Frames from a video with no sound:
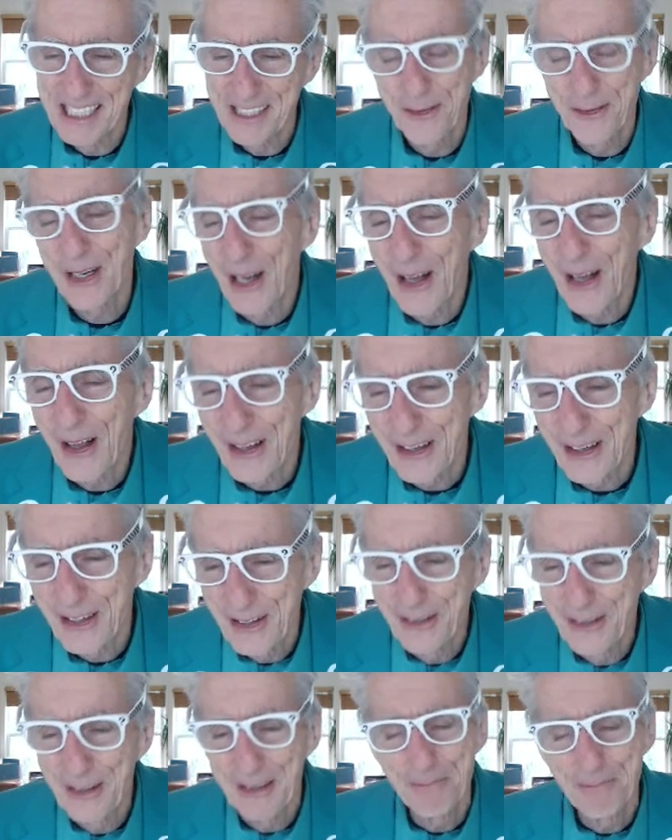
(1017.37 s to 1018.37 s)
We all can
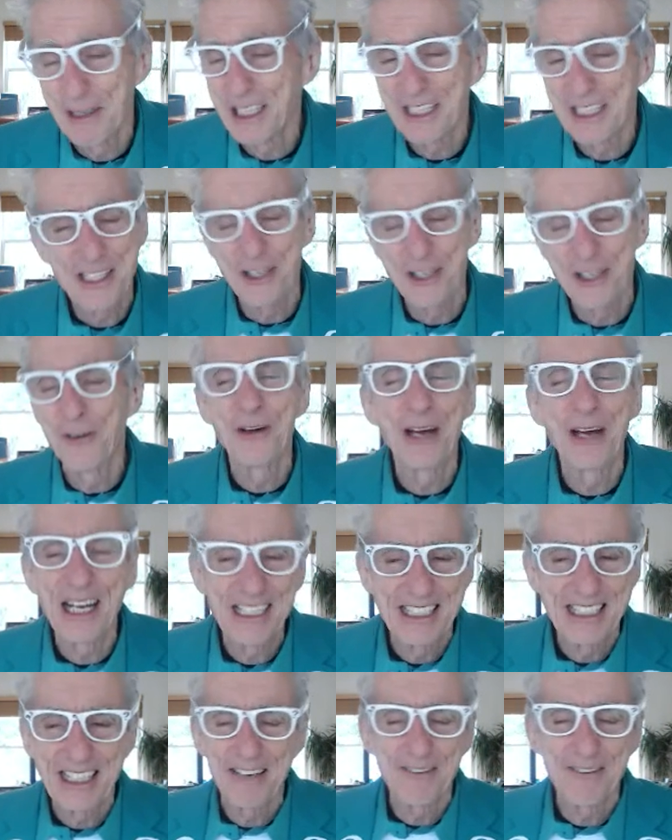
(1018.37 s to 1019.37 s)
do it, but it's so nice
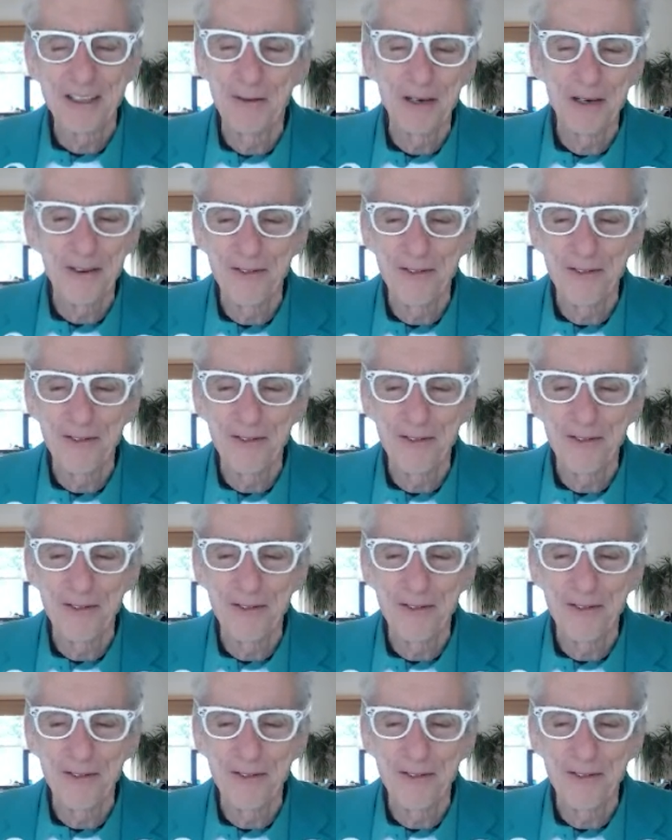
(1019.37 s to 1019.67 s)
to give somebody